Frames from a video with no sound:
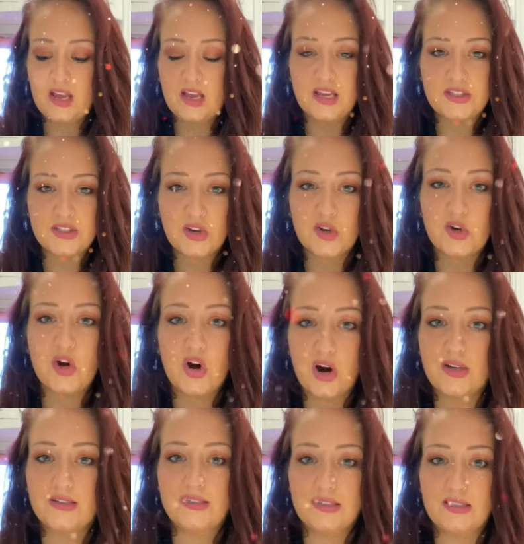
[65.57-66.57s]
It's a
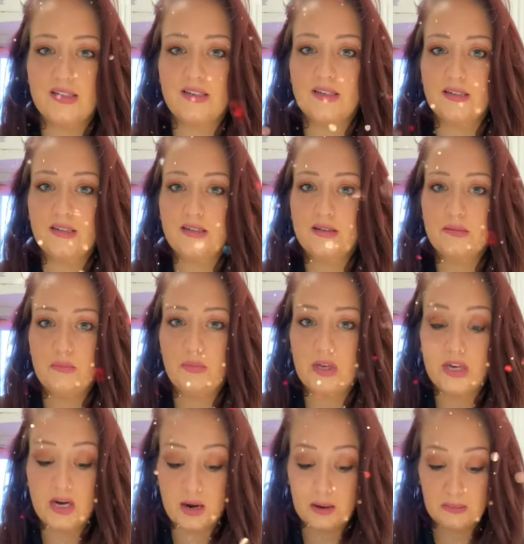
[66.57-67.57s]
constant
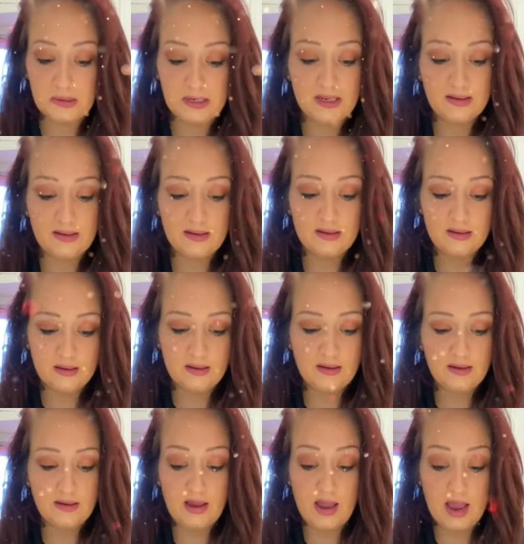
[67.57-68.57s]
becoming
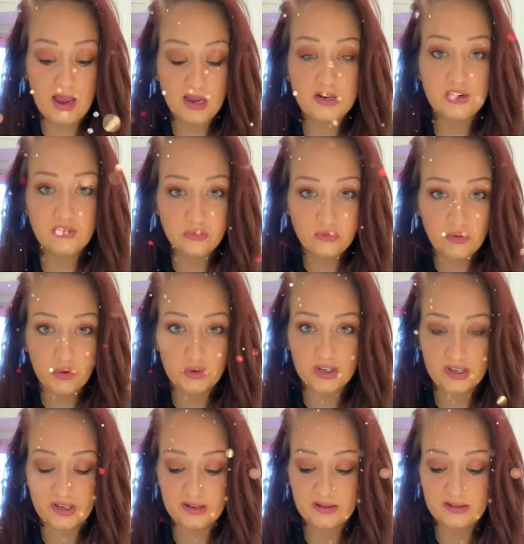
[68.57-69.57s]
and
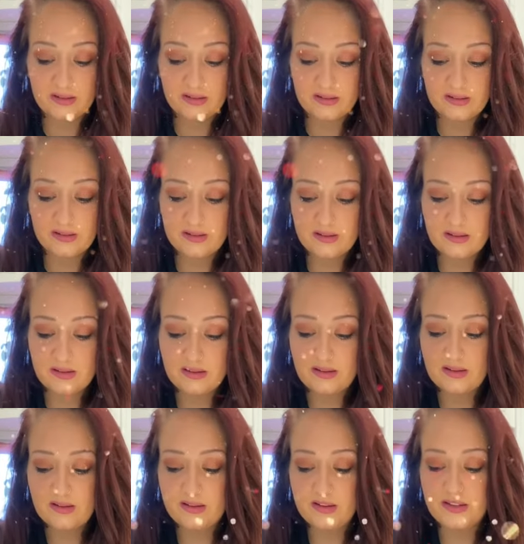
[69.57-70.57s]
unfolding.
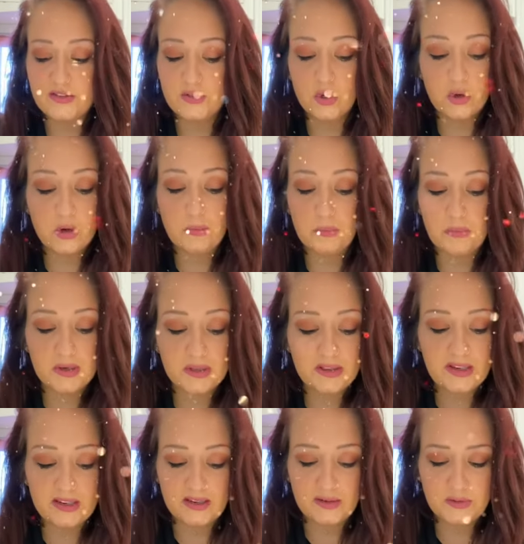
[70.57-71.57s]
It's your
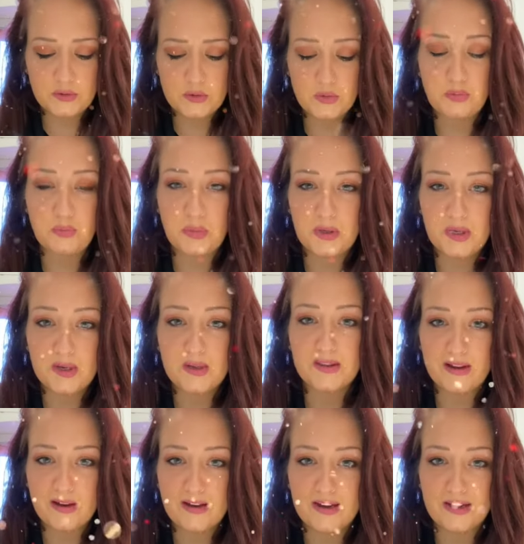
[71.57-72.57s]
ability to be
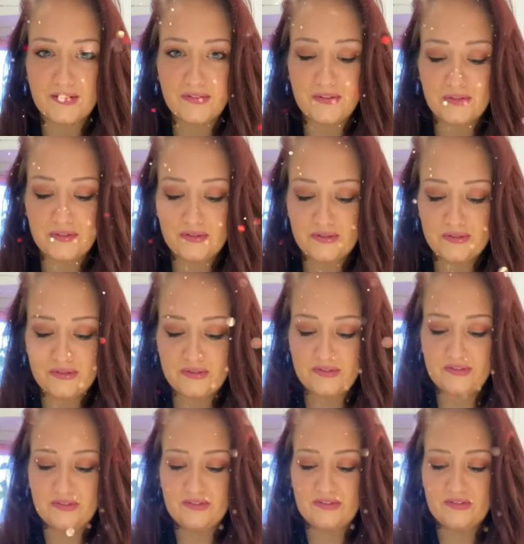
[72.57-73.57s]
alive
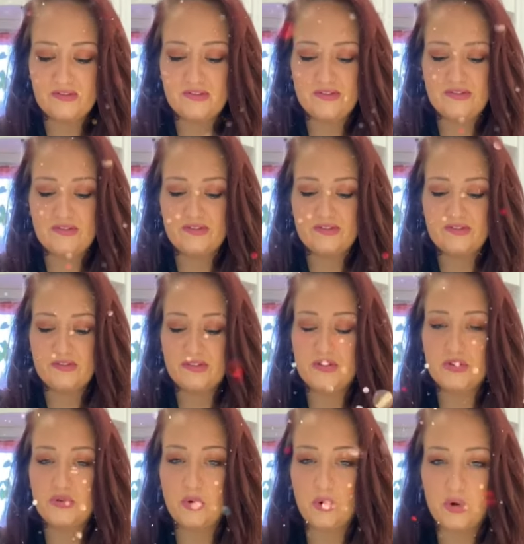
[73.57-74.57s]

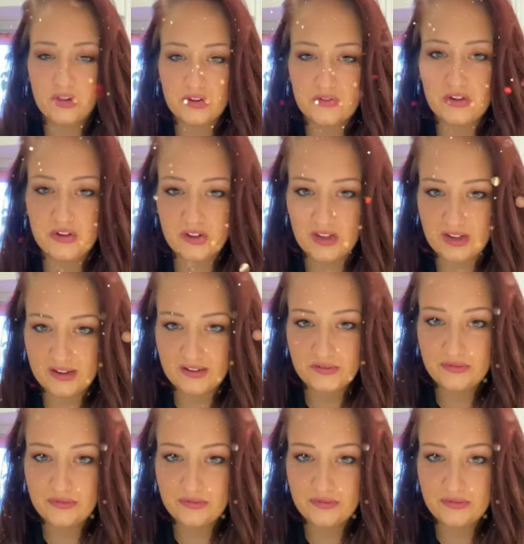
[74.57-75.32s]
to all of your life,